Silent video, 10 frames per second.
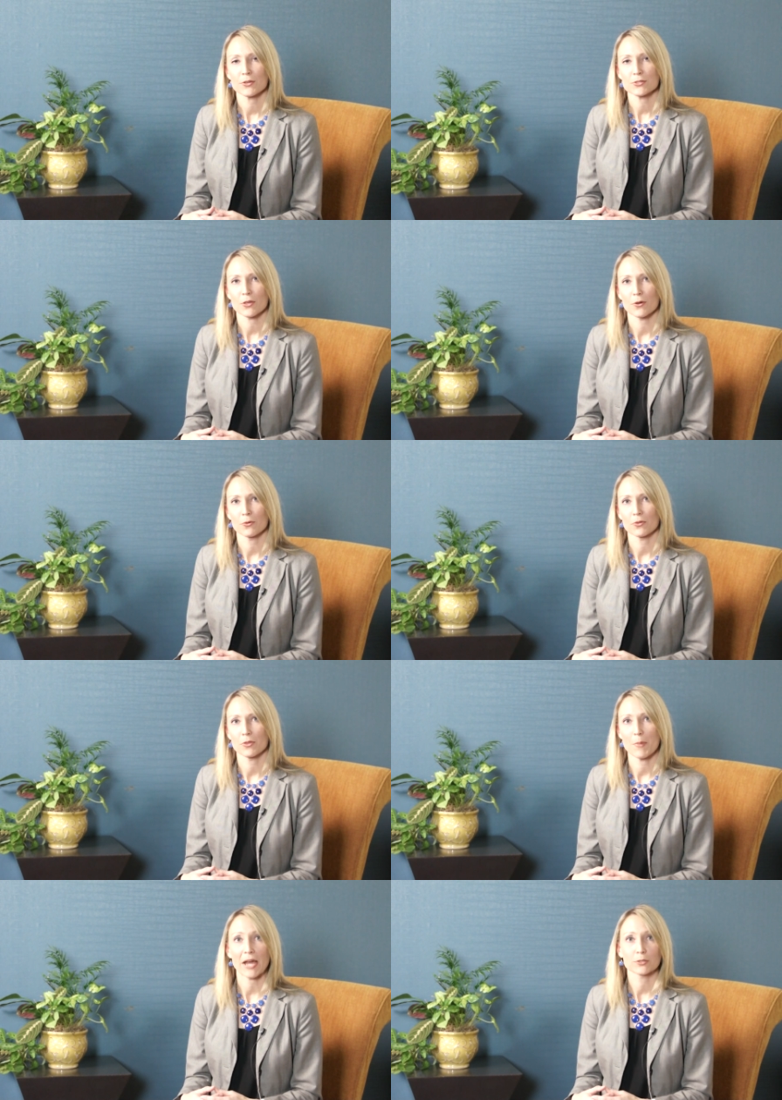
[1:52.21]
also
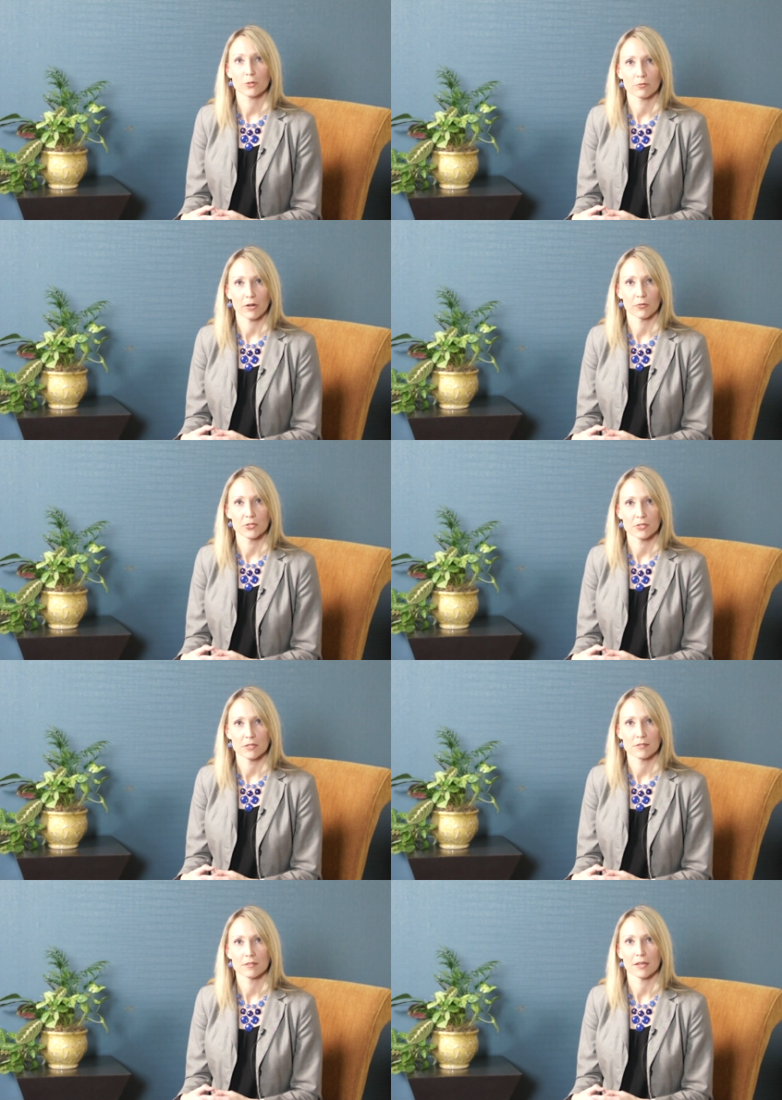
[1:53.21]
the back door
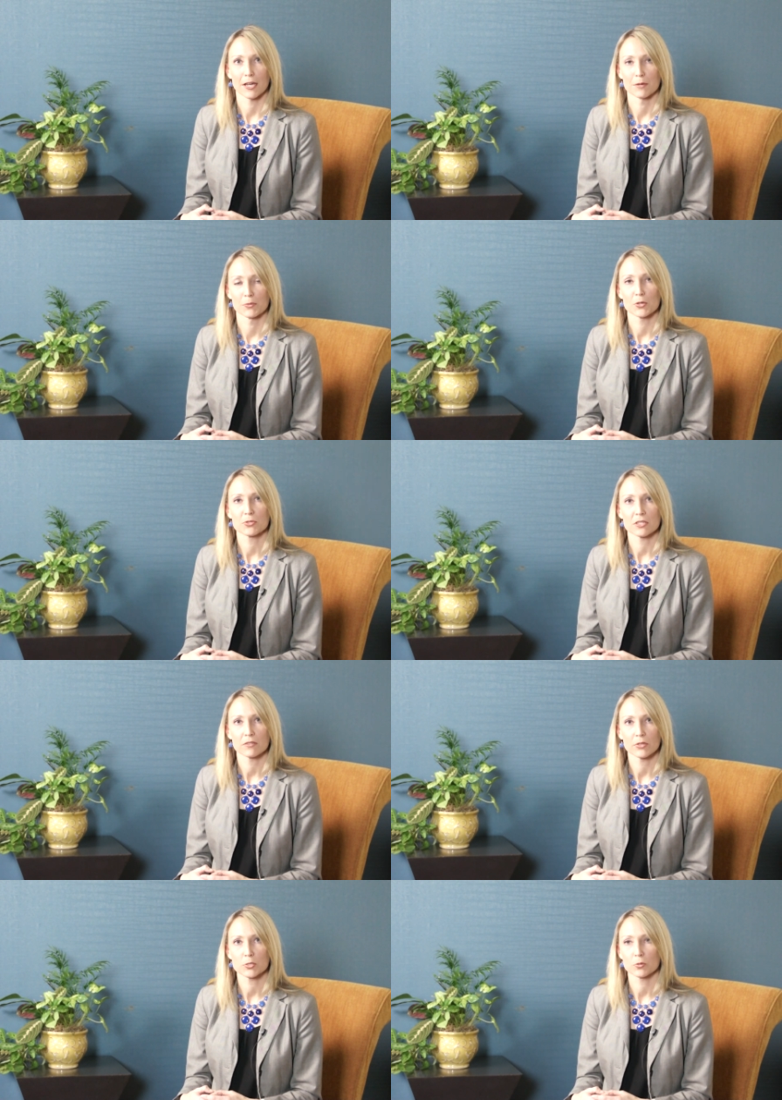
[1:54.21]
references, um, those
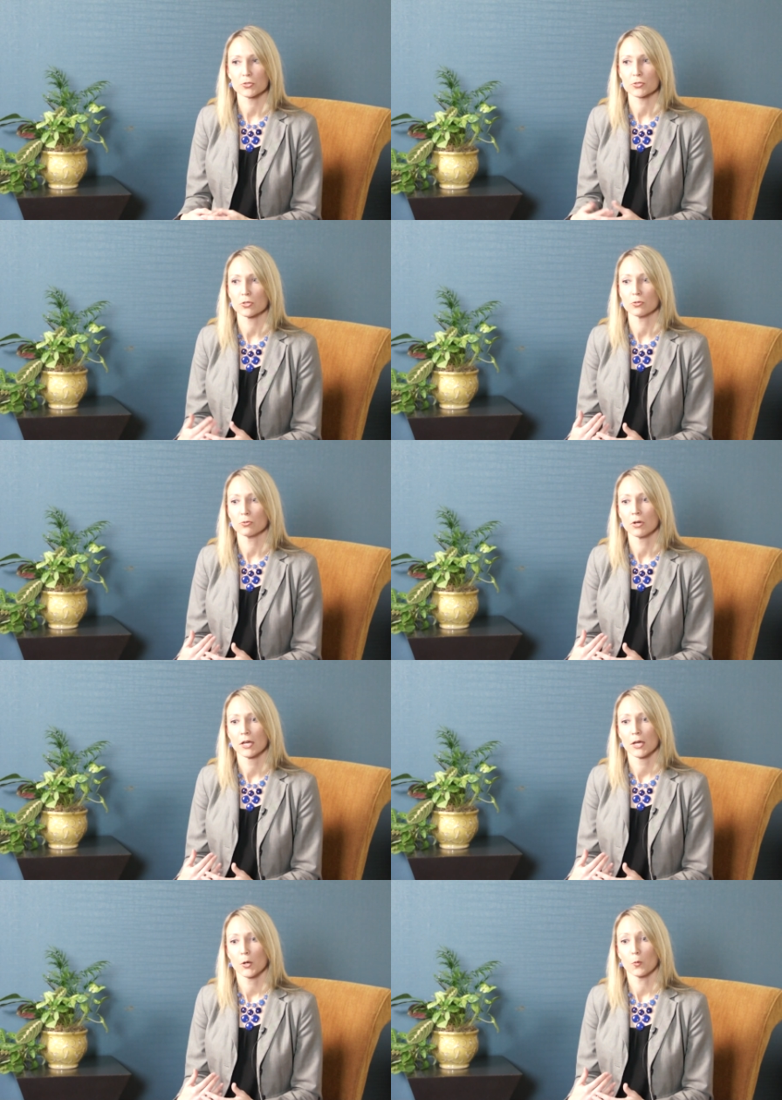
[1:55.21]
individuals who
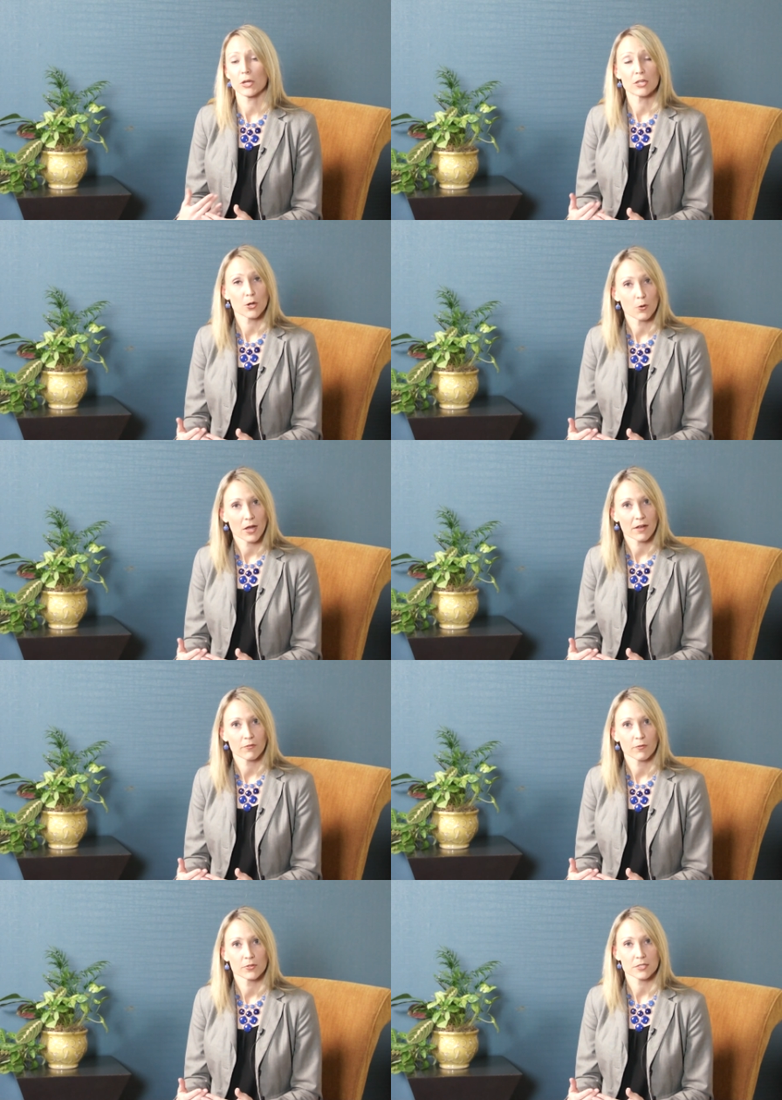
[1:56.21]
we know
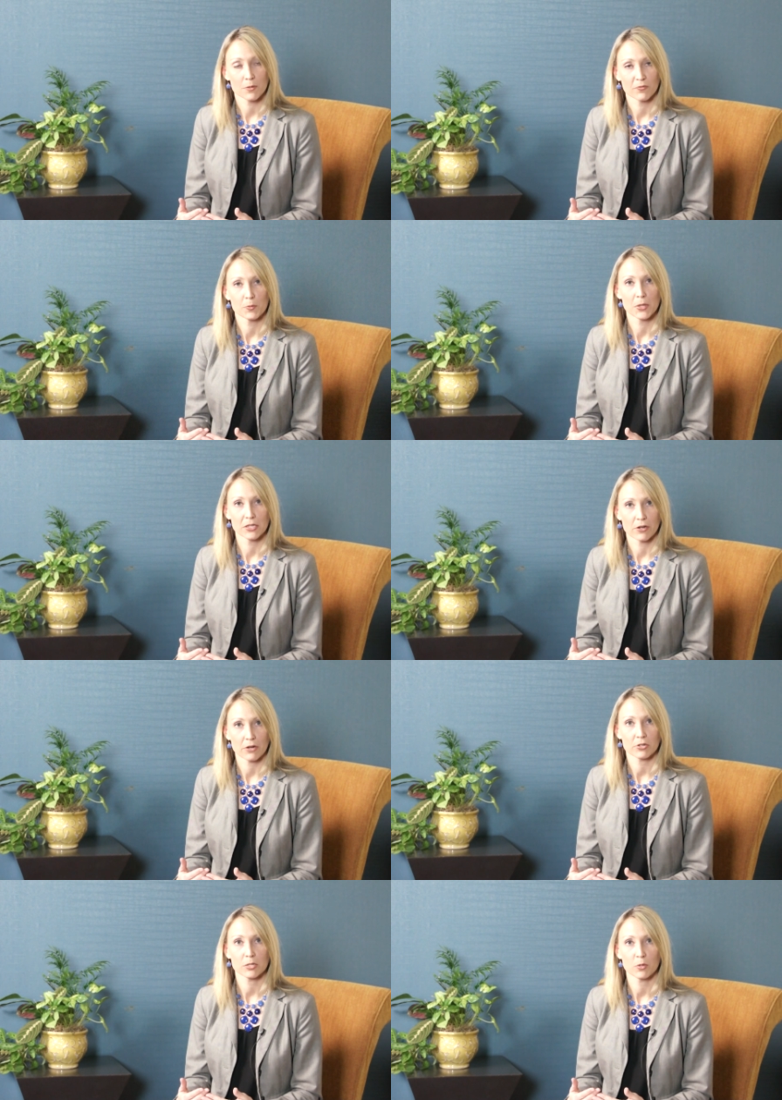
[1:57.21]
have some
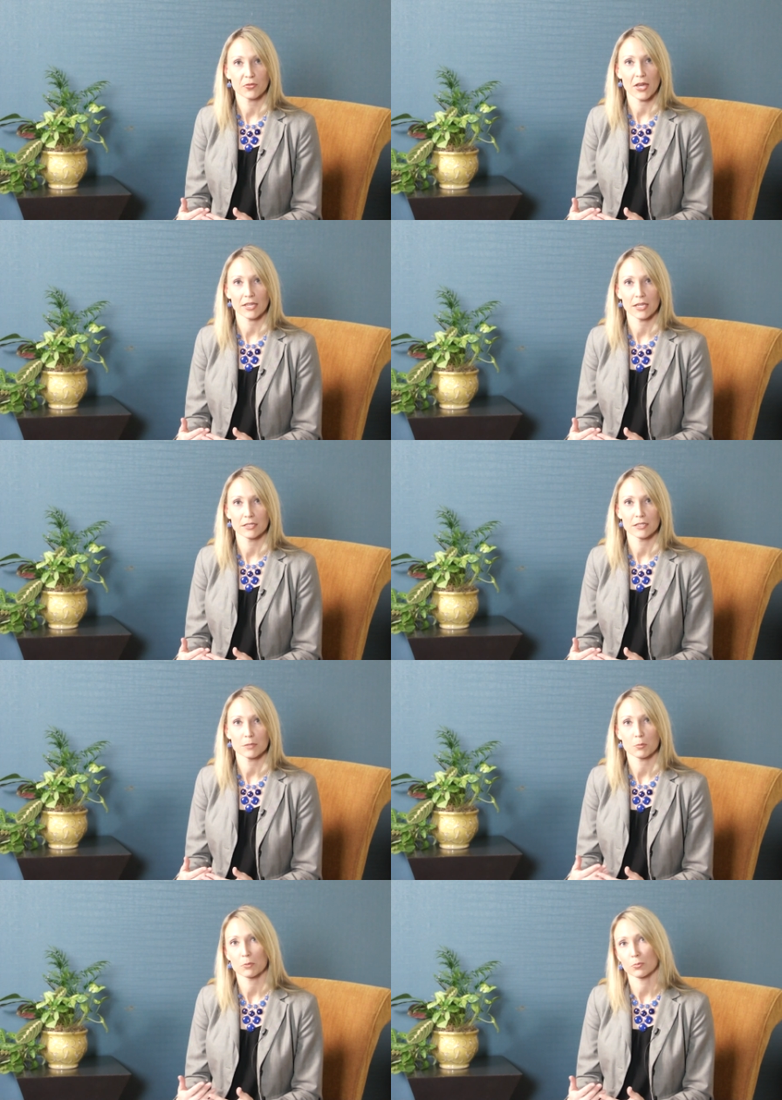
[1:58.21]
familiarity with that
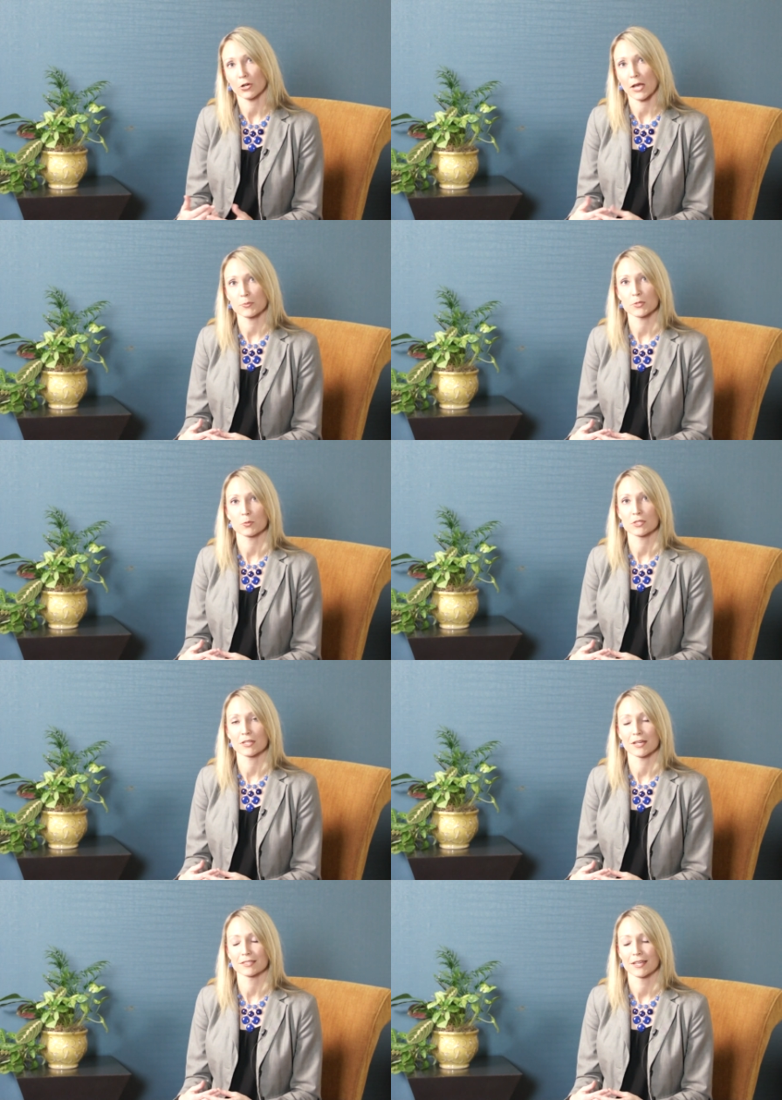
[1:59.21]
candidate, but perhaps was
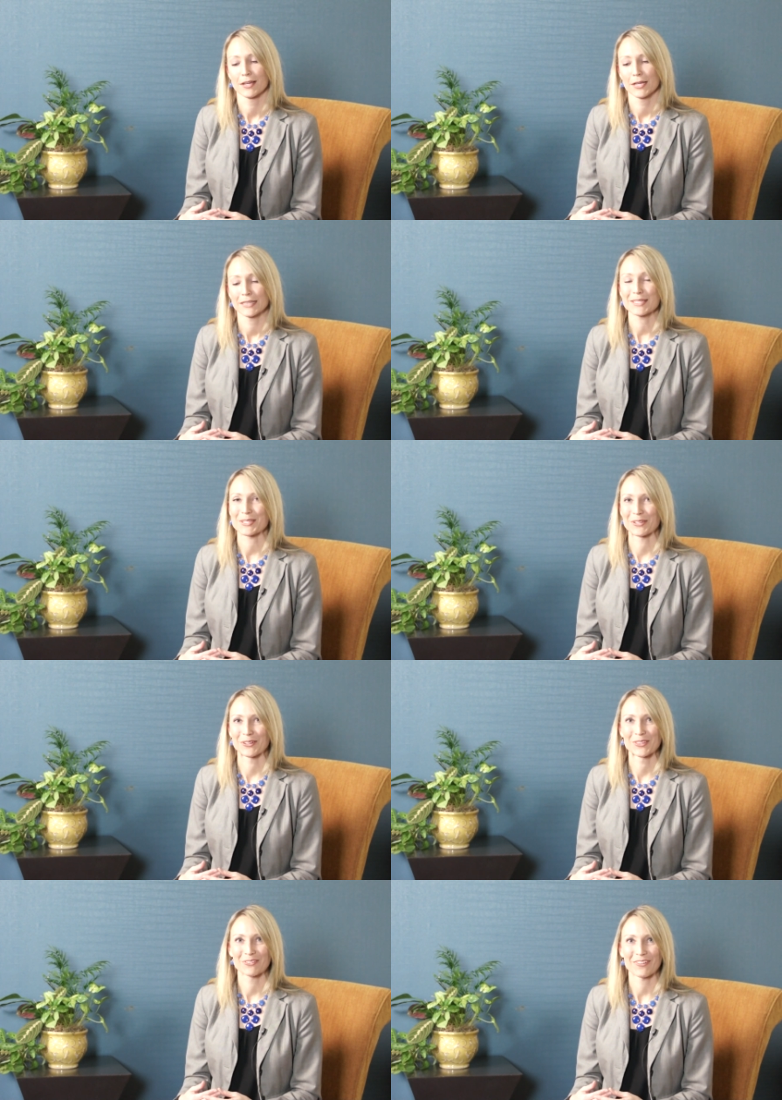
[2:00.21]
not listed
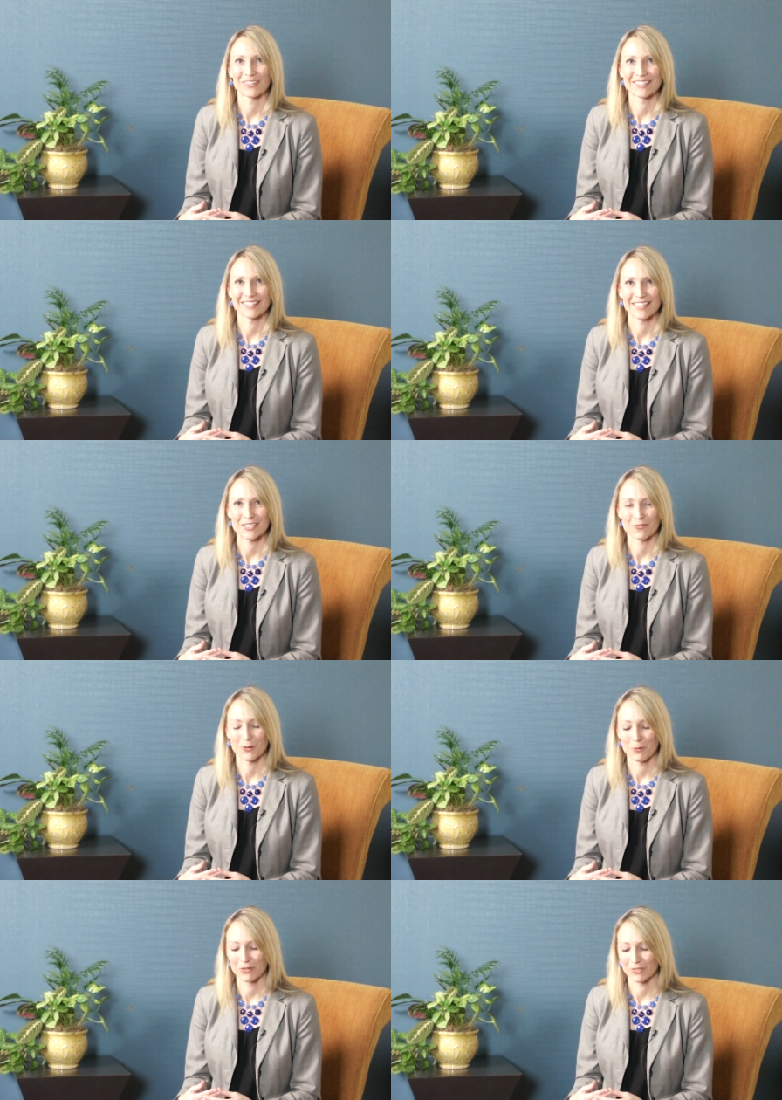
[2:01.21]
on the reference list for
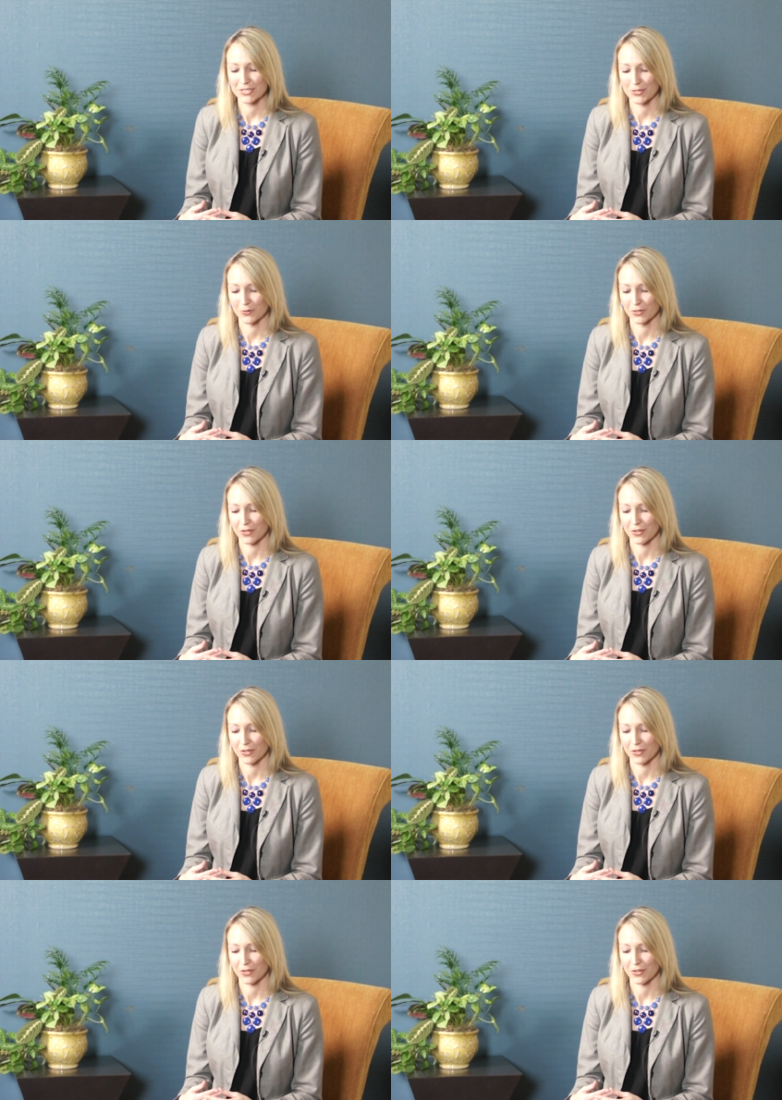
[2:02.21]
one reason or